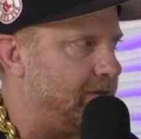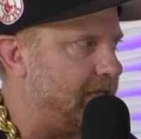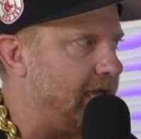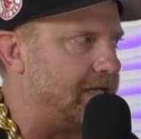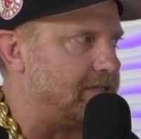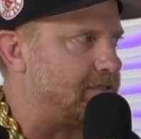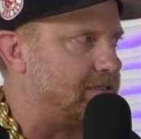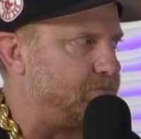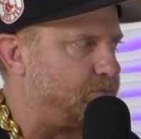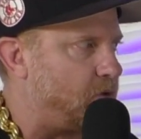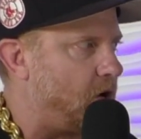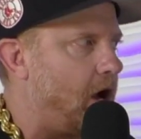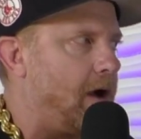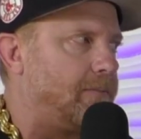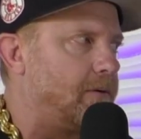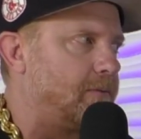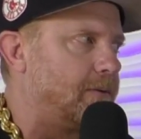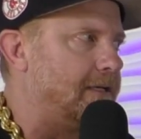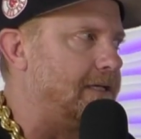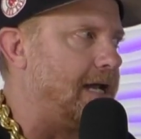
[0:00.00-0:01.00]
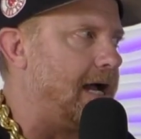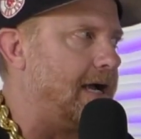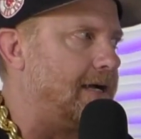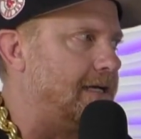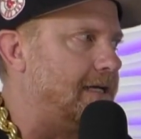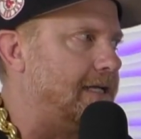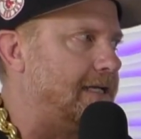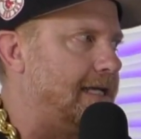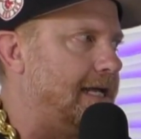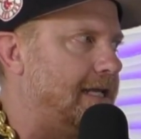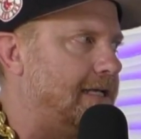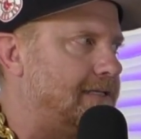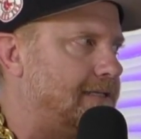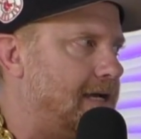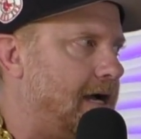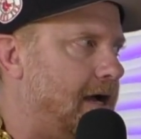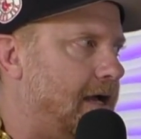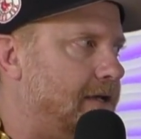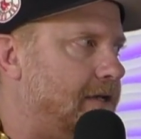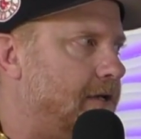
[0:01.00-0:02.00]
and that's probably not going to get it
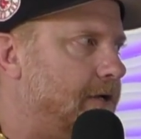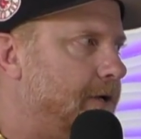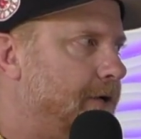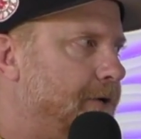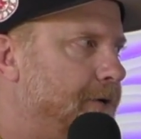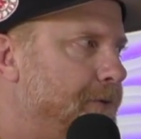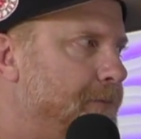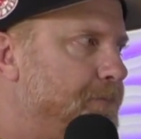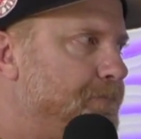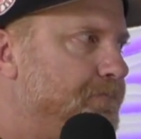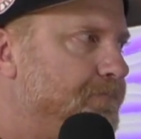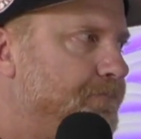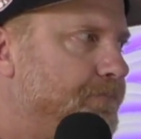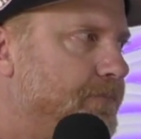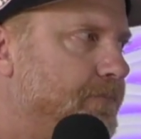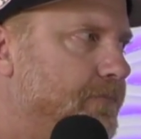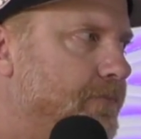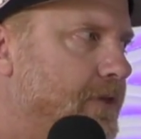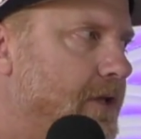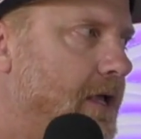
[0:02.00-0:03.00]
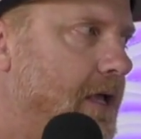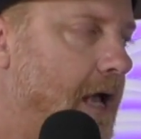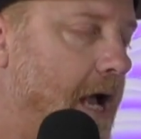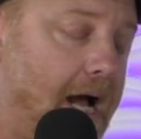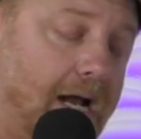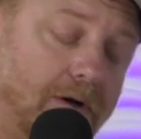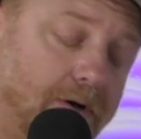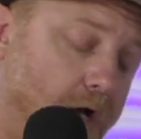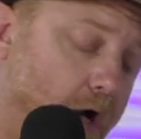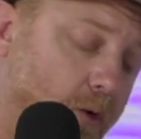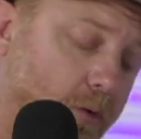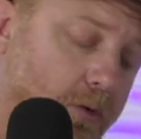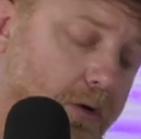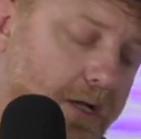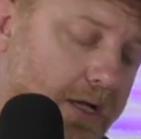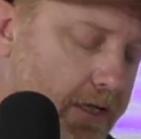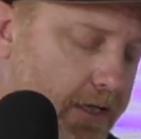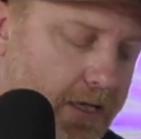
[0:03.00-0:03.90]
done. I don't know.